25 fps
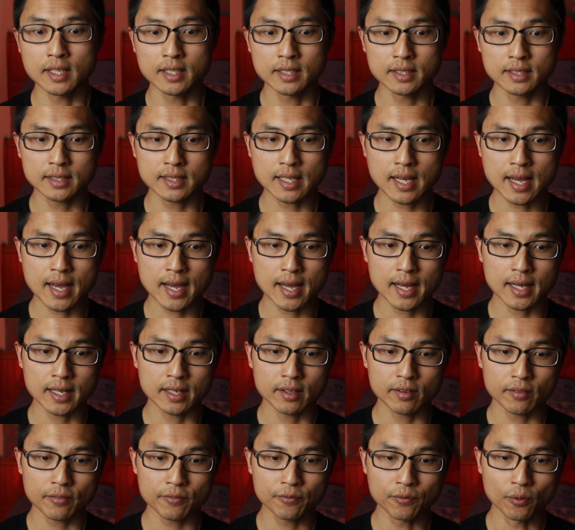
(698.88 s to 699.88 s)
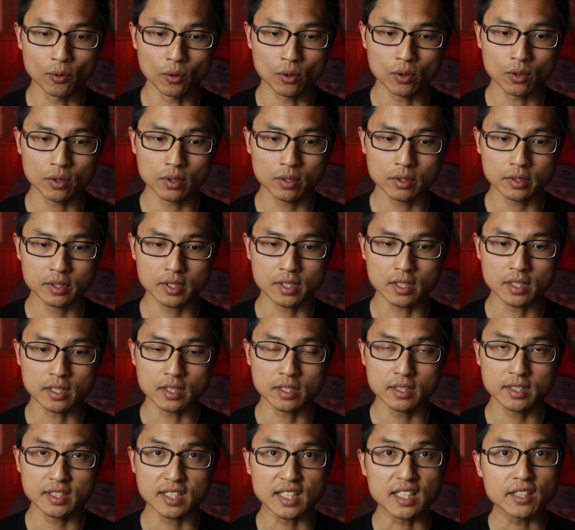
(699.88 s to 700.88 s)
is that for
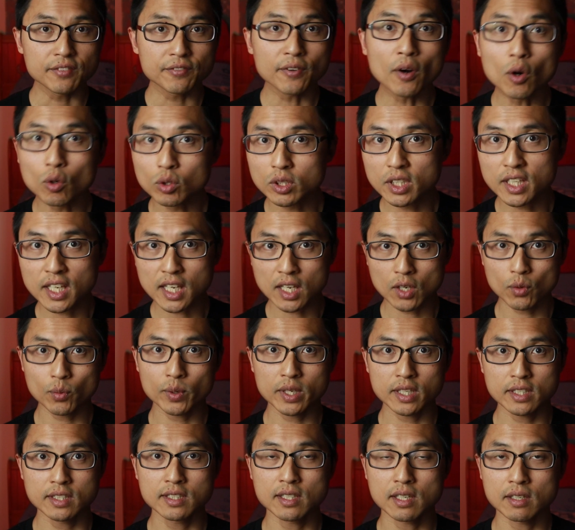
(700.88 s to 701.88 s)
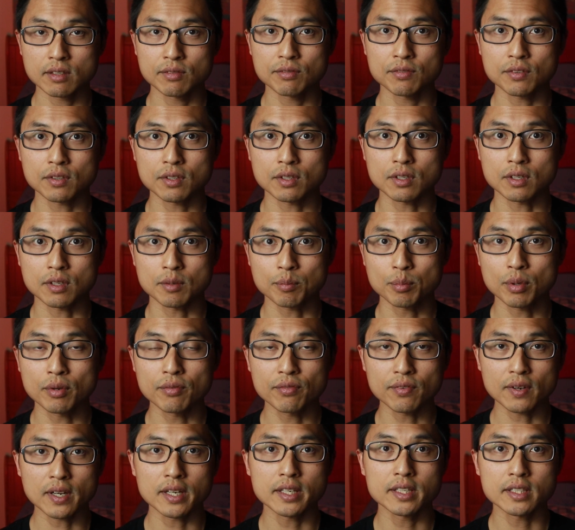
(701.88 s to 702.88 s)
the default Kiwisaver
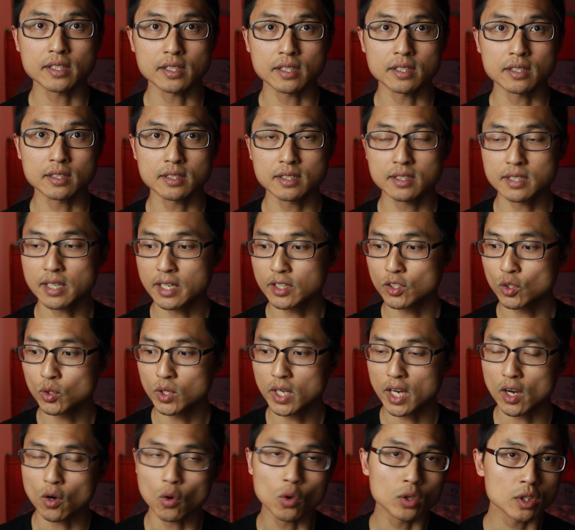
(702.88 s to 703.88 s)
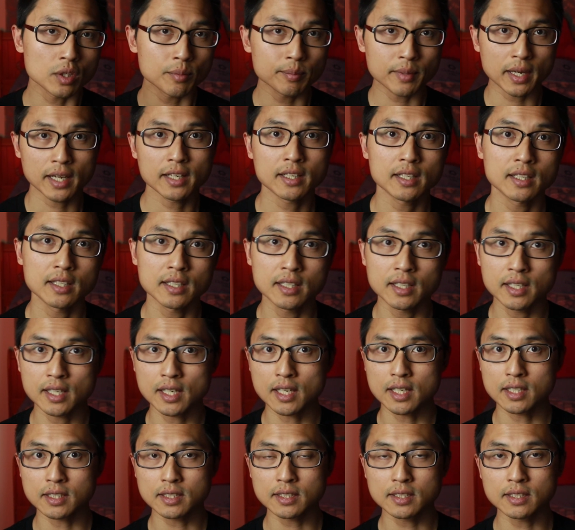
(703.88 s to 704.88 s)
providers that you get
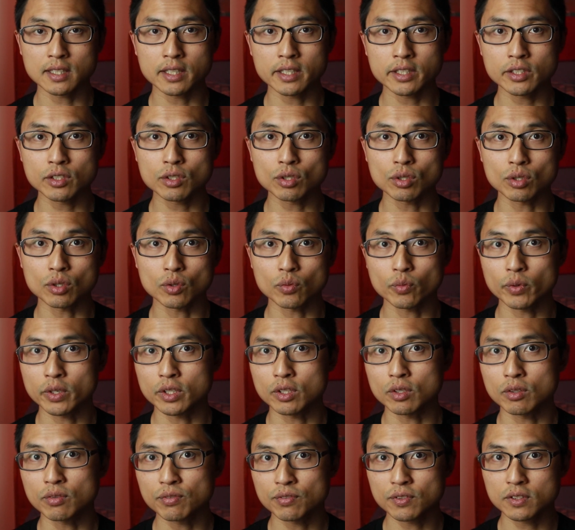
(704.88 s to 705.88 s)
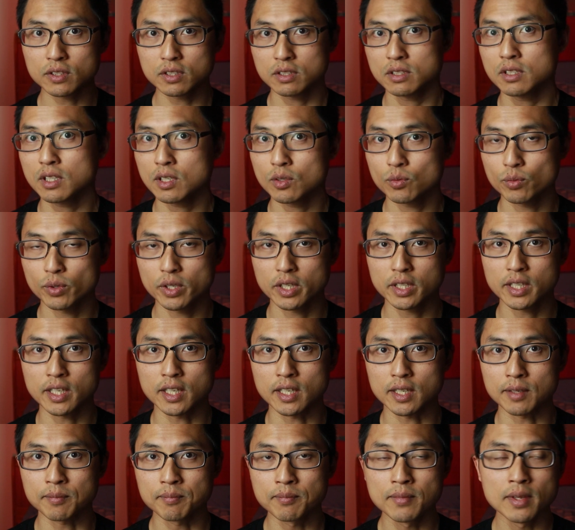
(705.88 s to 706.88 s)
automatically assigned to when you first start
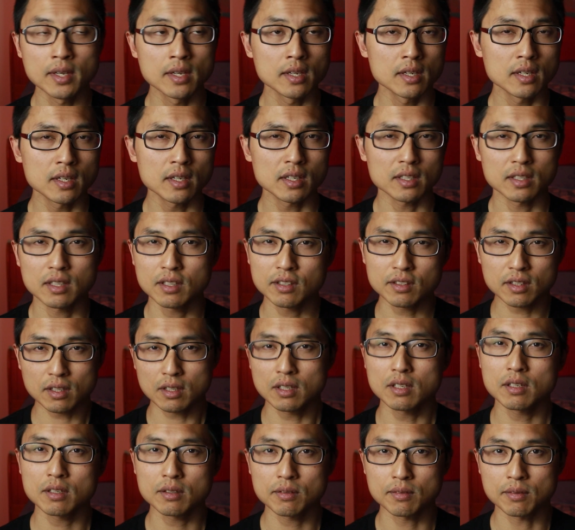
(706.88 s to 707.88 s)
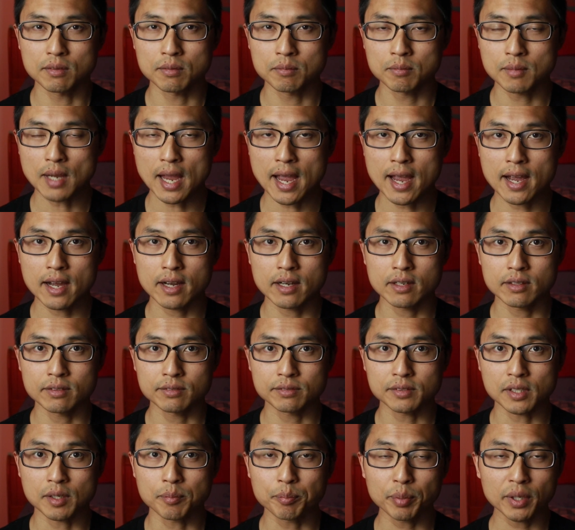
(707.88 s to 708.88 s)
working, none of them
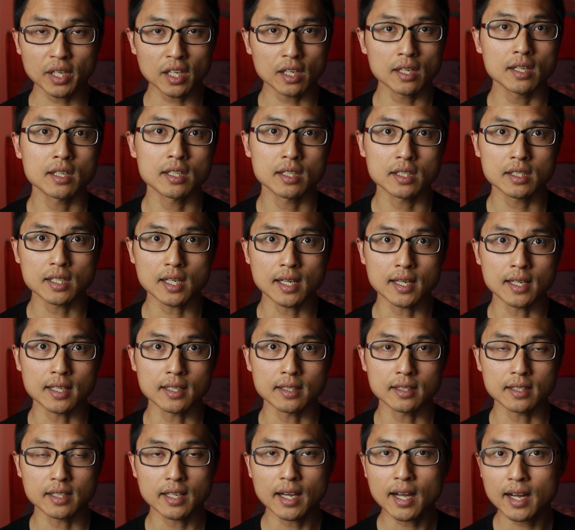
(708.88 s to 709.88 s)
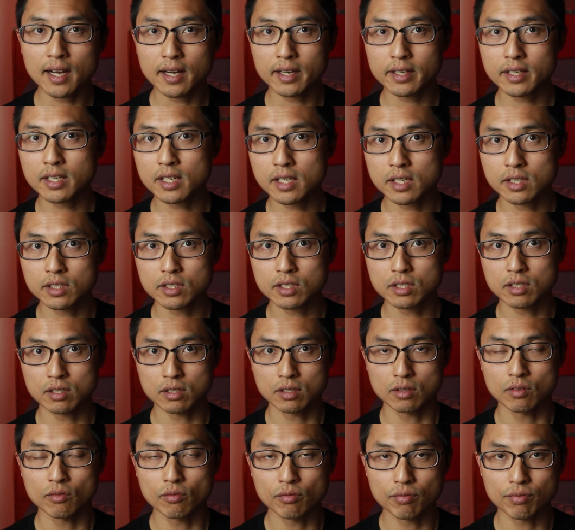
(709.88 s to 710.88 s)
have appeared in the highest
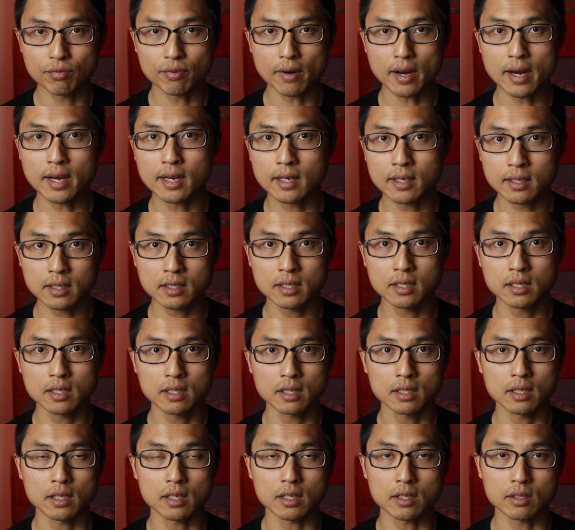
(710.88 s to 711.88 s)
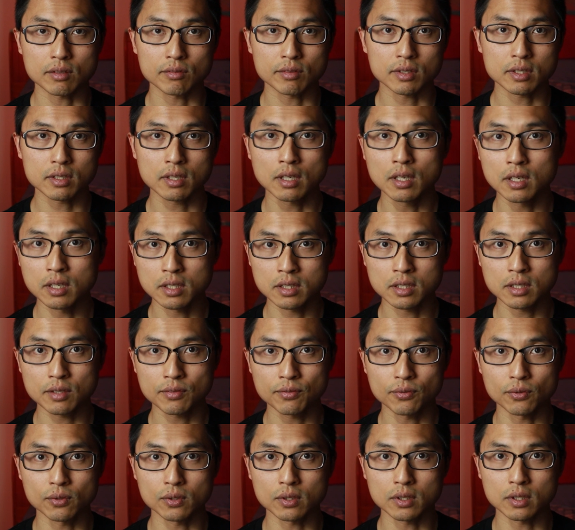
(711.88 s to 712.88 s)
ranked returns
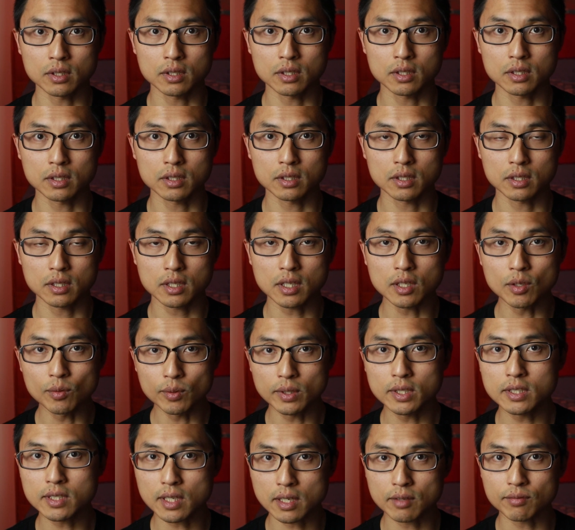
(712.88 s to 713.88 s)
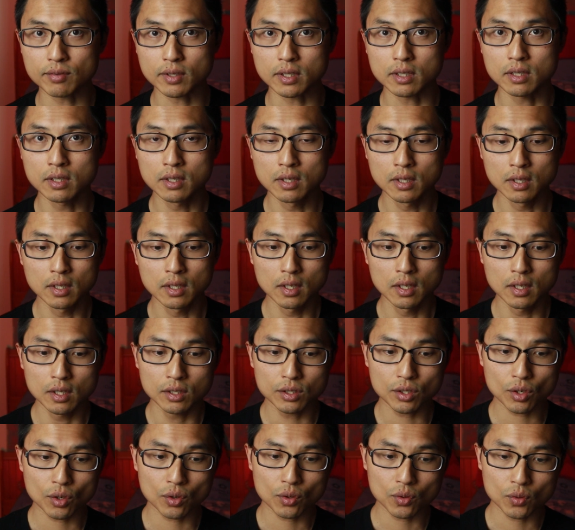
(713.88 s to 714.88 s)
for the Kiwisaver.
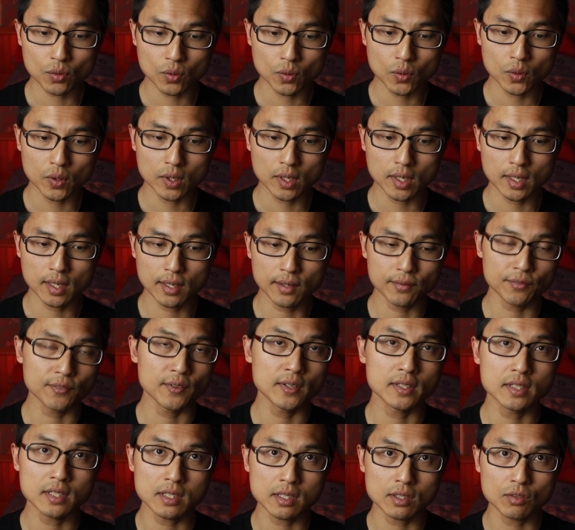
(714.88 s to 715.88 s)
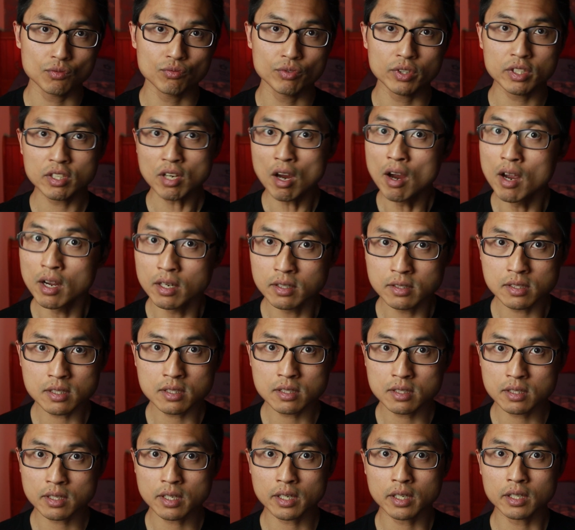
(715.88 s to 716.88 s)
So if it's
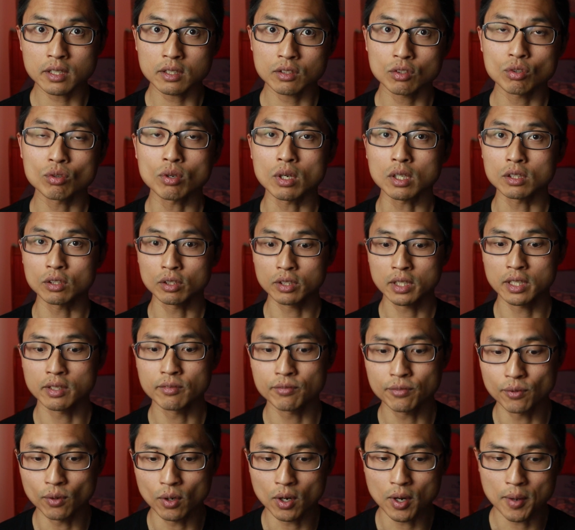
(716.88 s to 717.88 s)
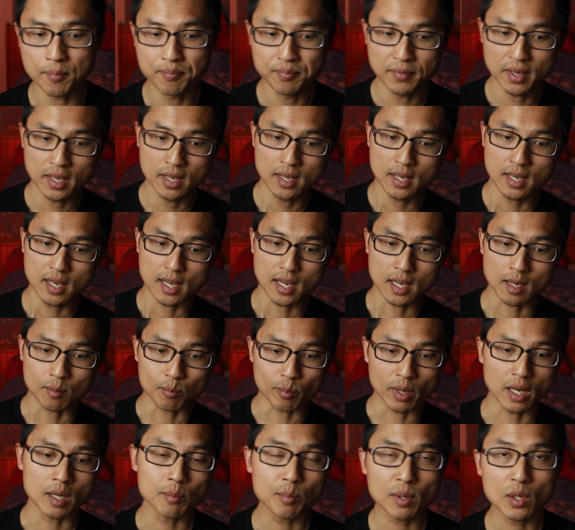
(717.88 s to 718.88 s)
returns that you are looking for, it
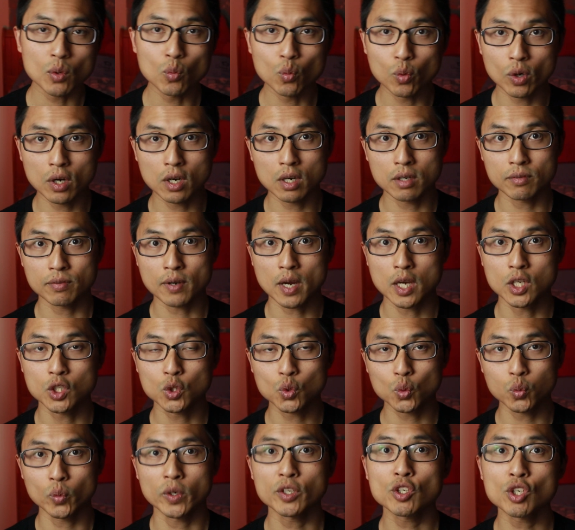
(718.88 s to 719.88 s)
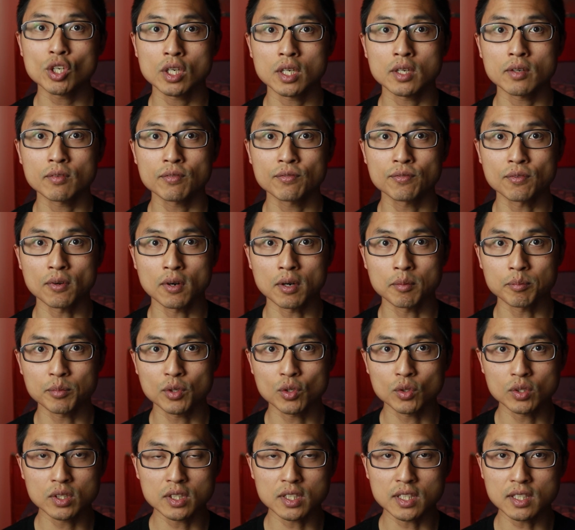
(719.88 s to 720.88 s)
may be worth switching from
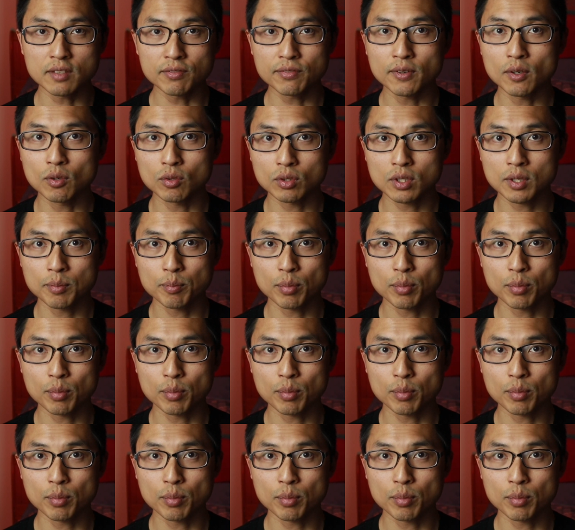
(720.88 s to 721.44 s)
your default